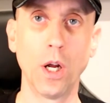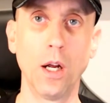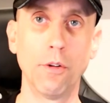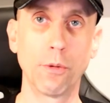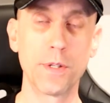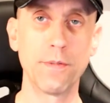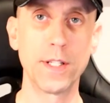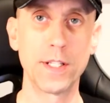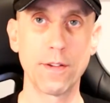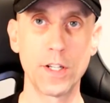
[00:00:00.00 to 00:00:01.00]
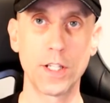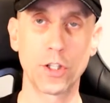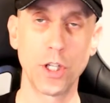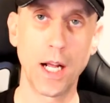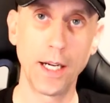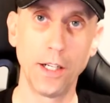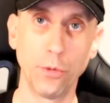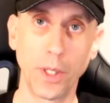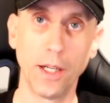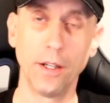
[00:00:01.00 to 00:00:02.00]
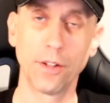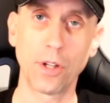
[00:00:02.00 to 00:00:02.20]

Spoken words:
from 1776 United as we get into